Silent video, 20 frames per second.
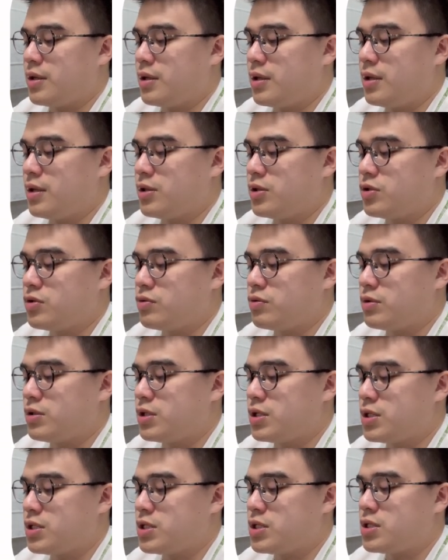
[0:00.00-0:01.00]
into
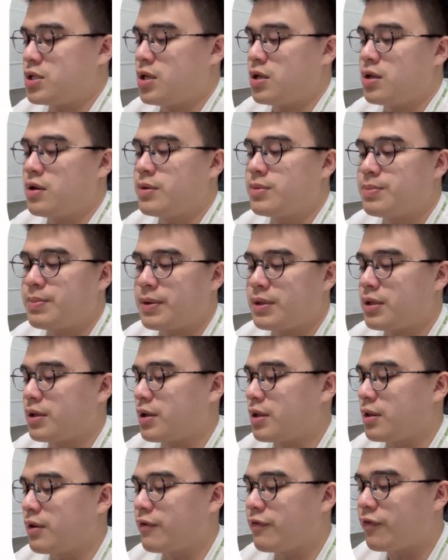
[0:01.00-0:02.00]
this
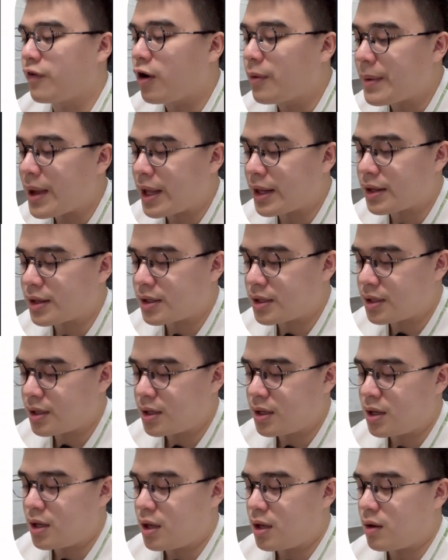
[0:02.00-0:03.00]
particular format
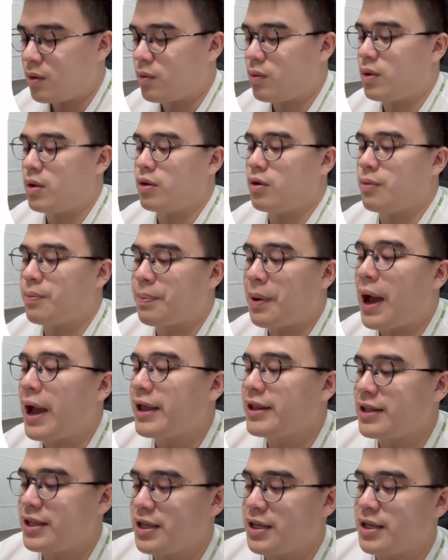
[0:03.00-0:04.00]
where your
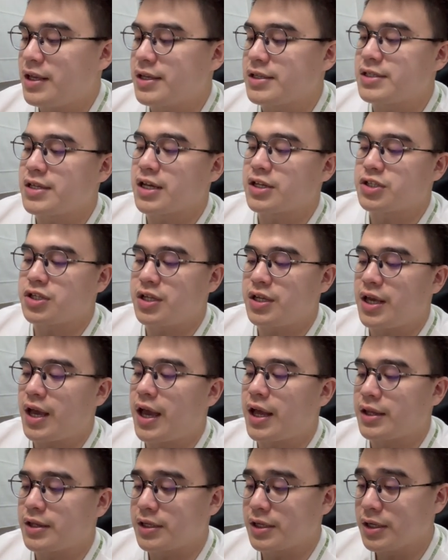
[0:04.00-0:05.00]
pi d is actually
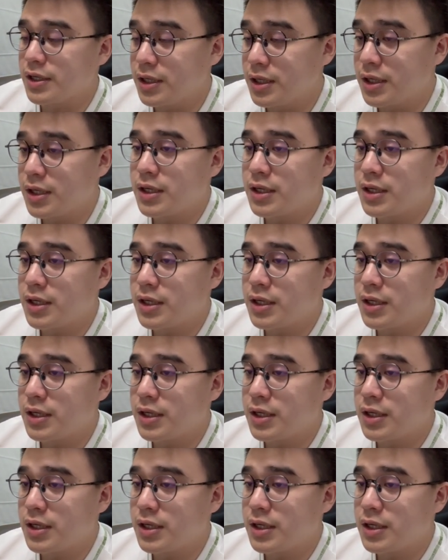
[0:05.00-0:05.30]
at the